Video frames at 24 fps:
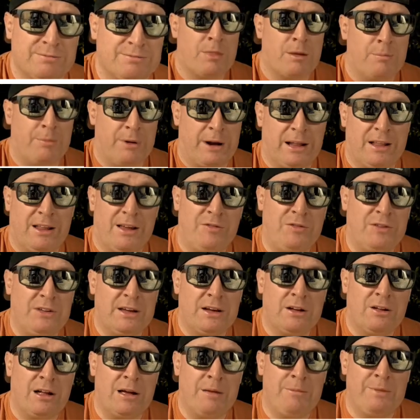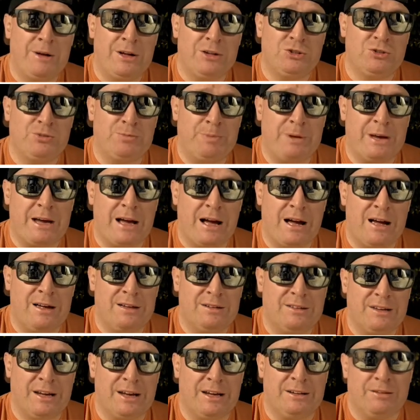But I love the incline bench
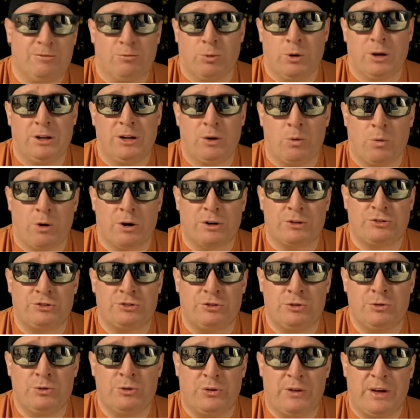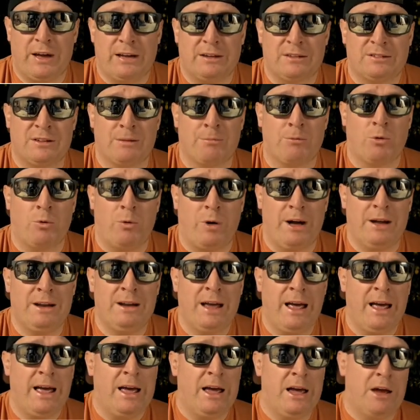because it really works 2 things. Number one,
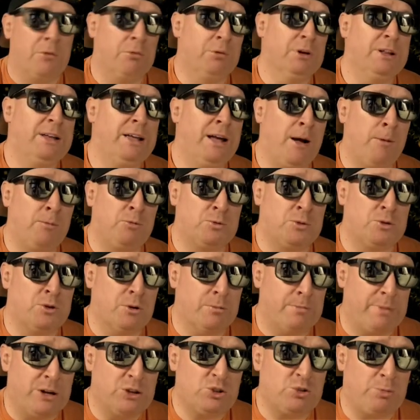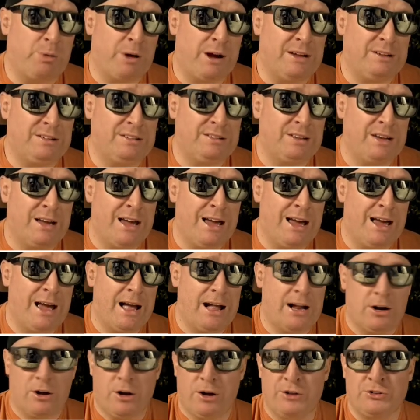it really helps with your bench press,
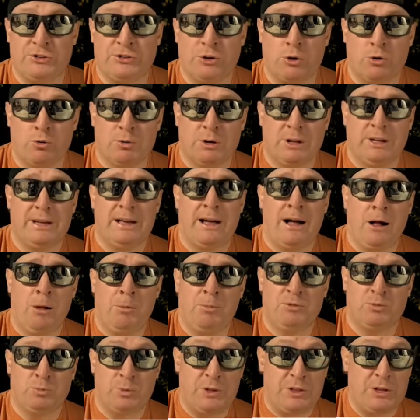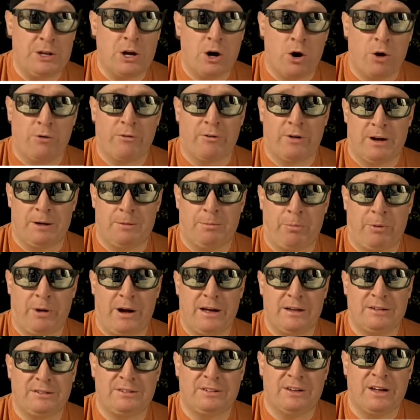and it also really helps with the overhead
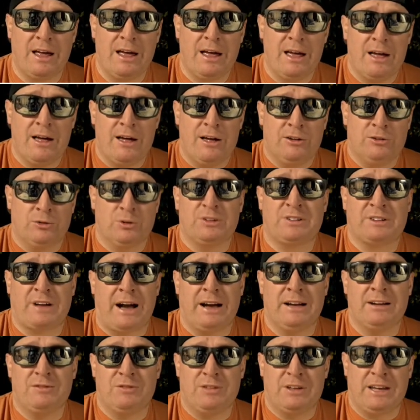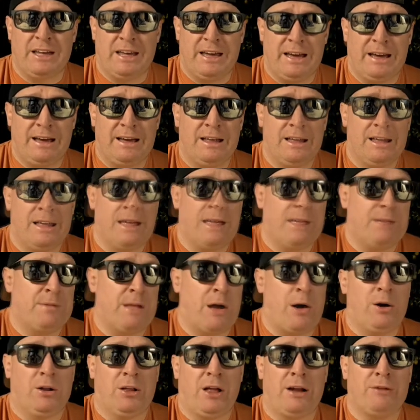press. So it's kind of the king.
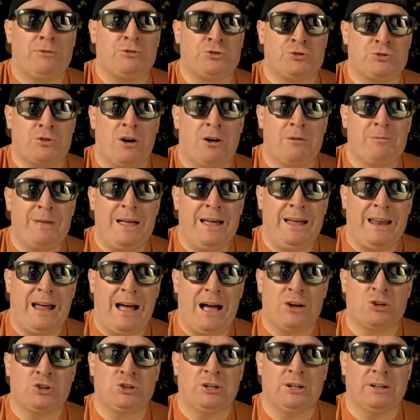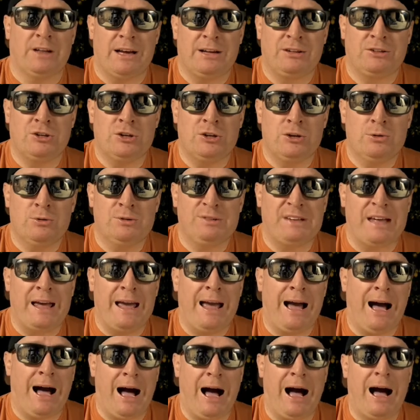Now, a lot of strongmen actually like to use
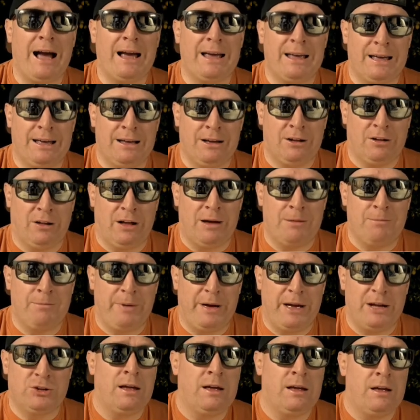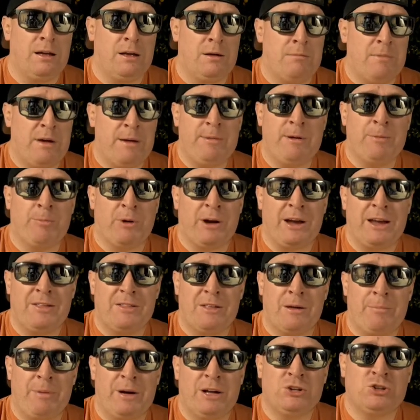a high incline bench, maybe bringing
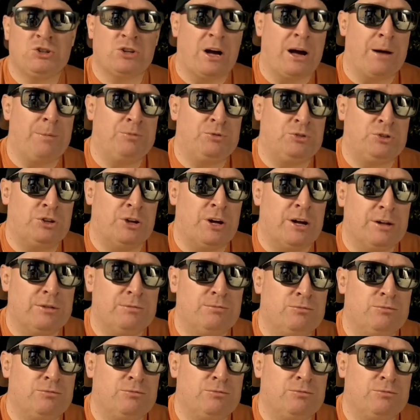the bench up to